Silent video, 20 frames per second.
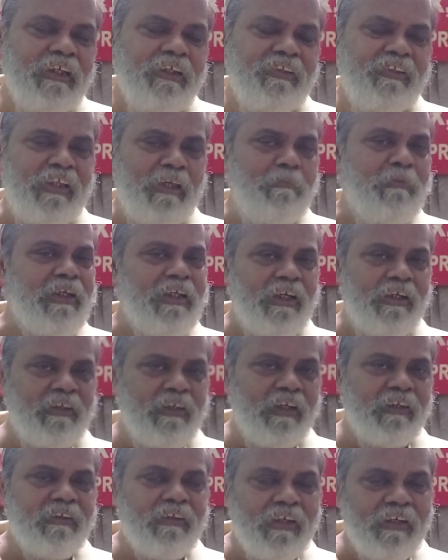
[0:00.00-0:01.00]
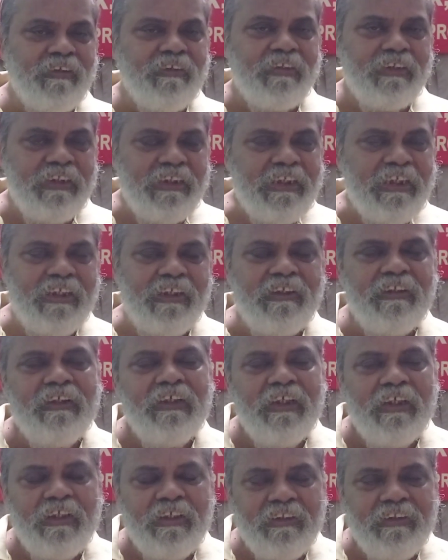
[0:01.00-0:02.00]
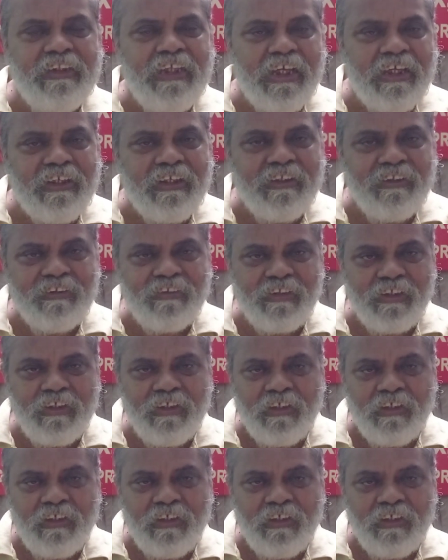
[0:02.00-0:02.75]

semiconductors, here there is